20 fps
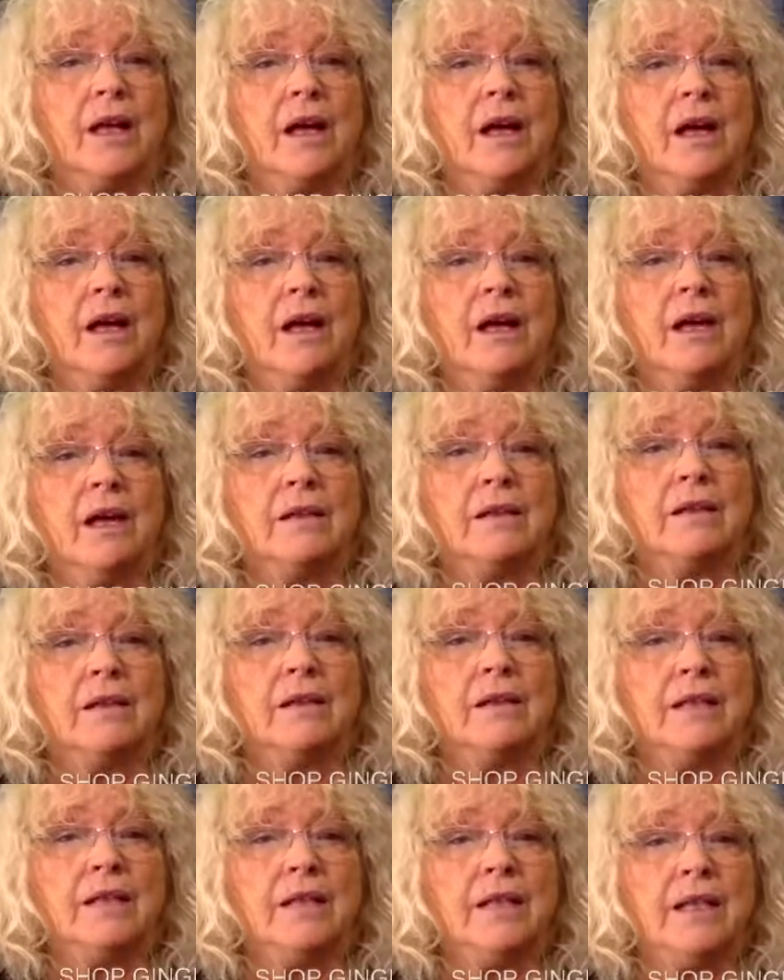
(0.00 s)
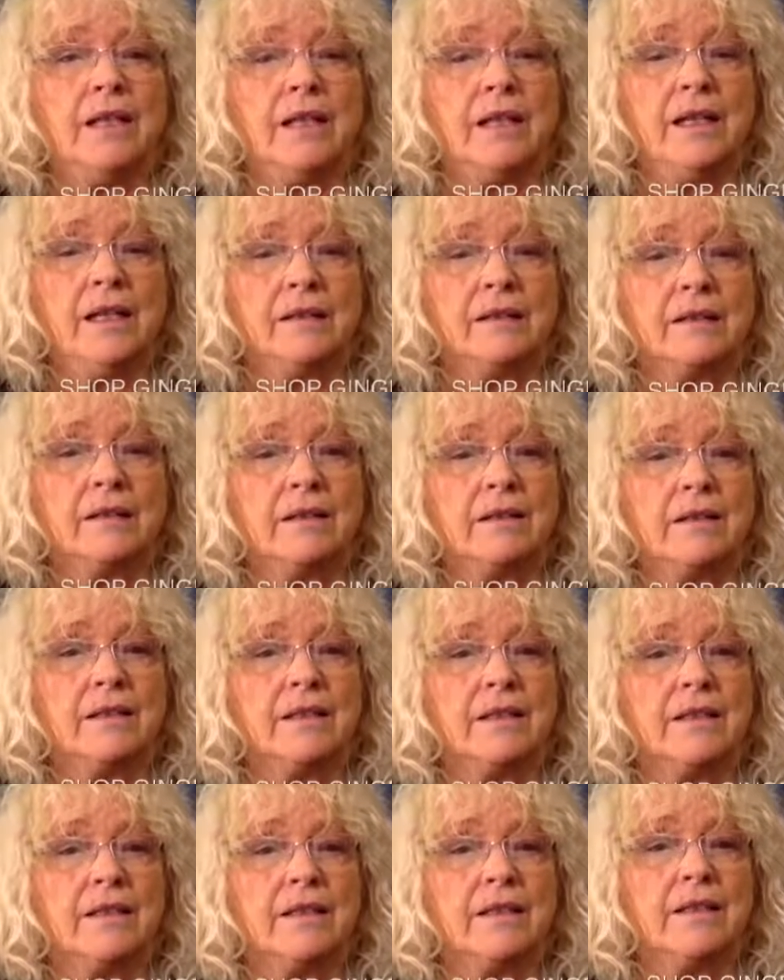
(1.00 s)
Ah, Linda.
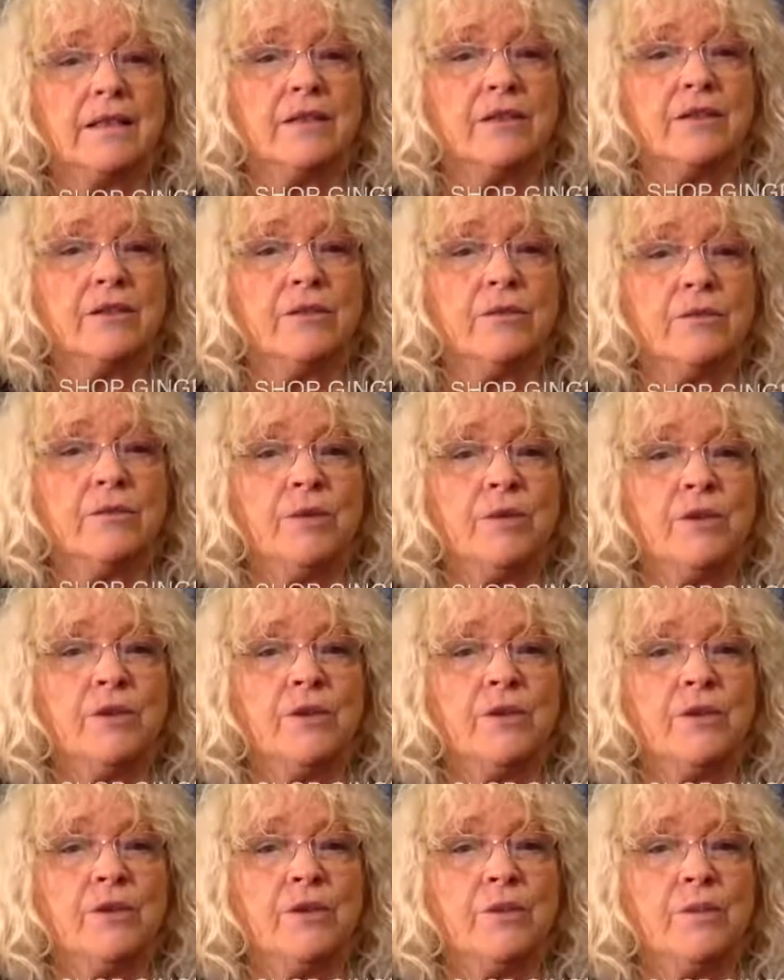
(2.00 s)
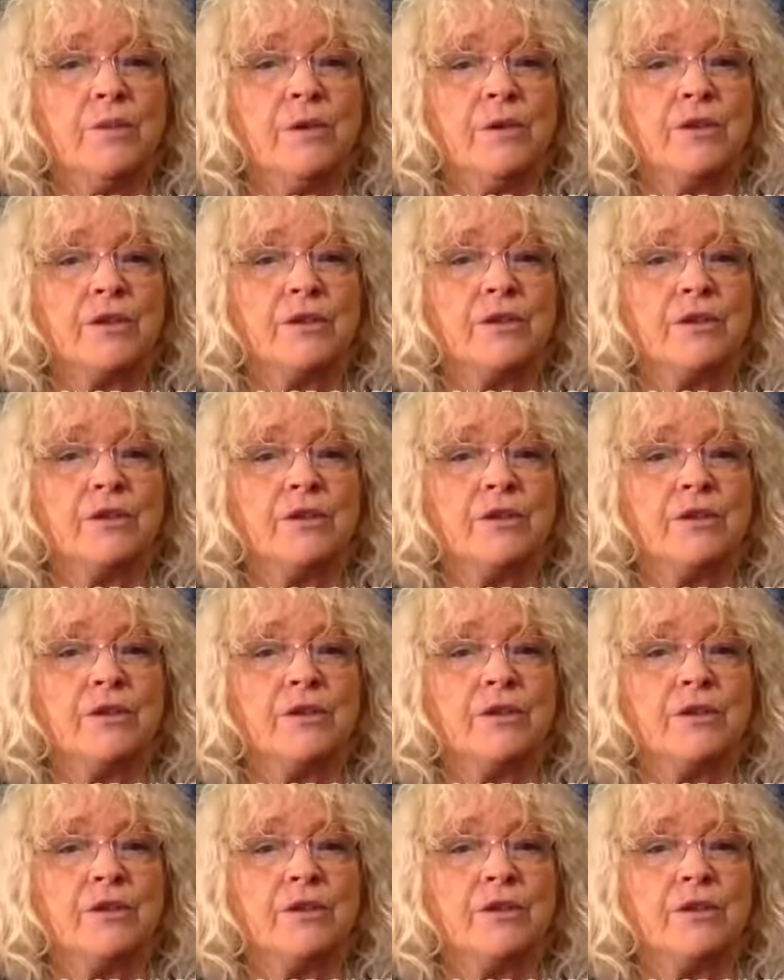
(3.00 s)
Cecil was your personal